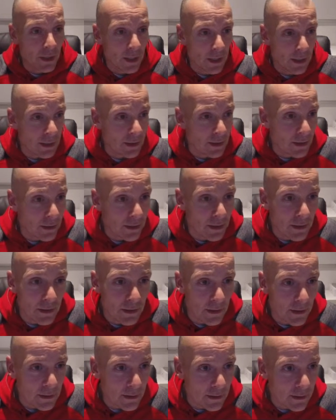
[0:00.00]
This
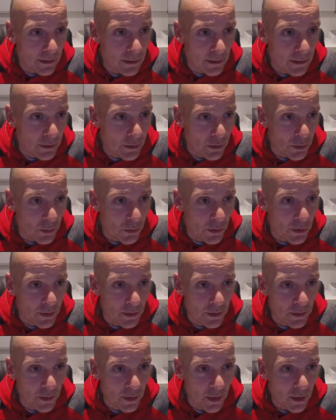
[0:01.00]
is all
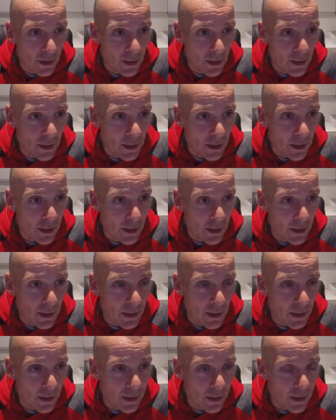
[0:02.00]

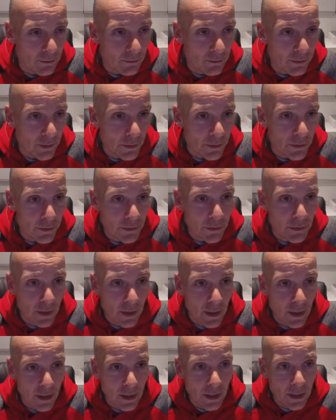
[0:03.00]
in focus.
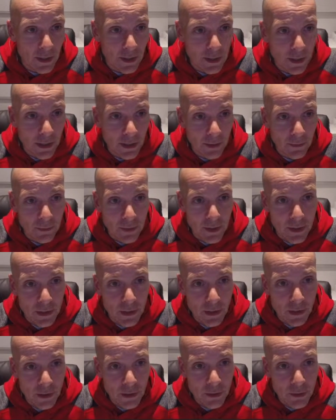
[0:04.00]
It's dealing with these
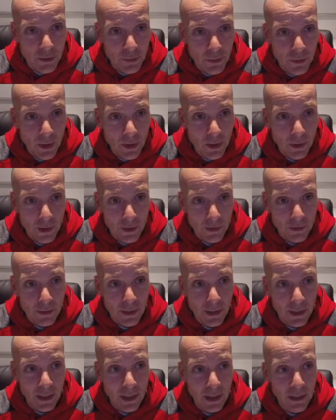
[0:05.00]
lights well. I know they're
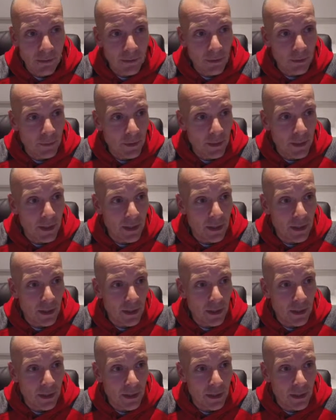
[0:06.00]
glaring, but
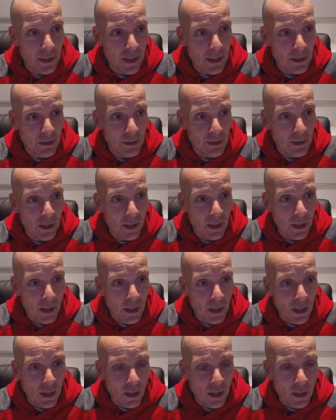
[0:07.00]
it hasn't
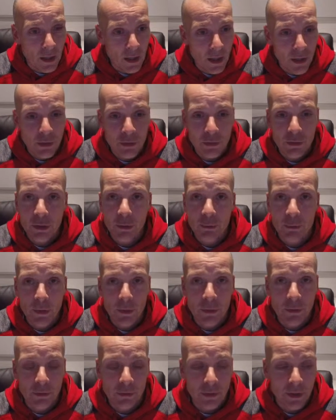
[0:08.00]

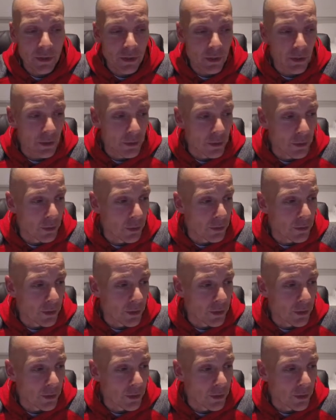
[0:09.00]
underexposed the rest of the shot.